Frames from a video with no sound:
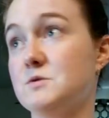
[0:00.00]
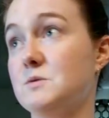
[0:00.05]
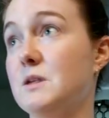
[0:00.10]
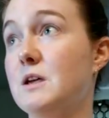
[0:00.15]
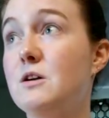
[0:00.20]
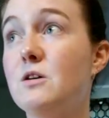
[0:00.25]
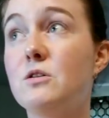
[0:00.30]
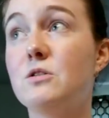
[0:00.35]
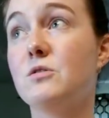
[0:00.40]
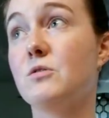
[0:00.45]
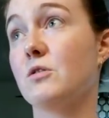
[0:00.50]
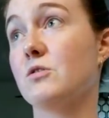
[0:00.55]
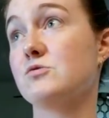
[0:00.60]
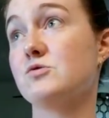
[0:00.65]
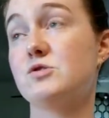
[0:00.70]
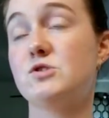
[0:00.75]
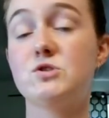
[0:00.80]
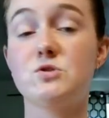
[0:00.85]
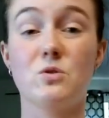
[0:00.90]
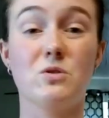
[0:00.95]
When they go to the
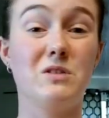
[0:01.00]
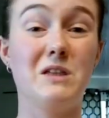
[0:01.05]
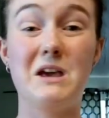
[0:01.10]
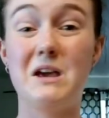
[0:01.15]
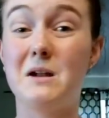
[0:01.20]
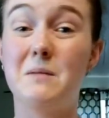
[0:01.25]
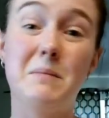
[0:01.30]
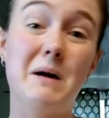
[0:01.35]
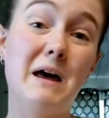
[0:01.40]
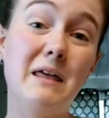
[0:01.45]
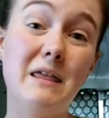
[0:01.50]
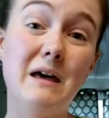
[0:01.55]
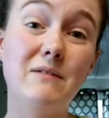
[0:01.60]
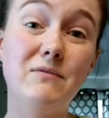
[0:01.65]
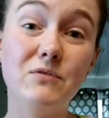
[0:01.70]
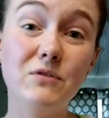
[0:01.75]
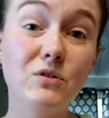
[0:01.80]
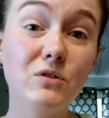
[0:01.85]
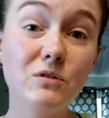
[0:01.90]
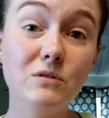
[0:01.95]
grocery store, are they going to buy that
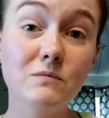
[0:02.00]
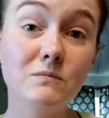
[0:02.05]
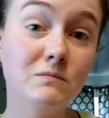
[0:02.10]
food?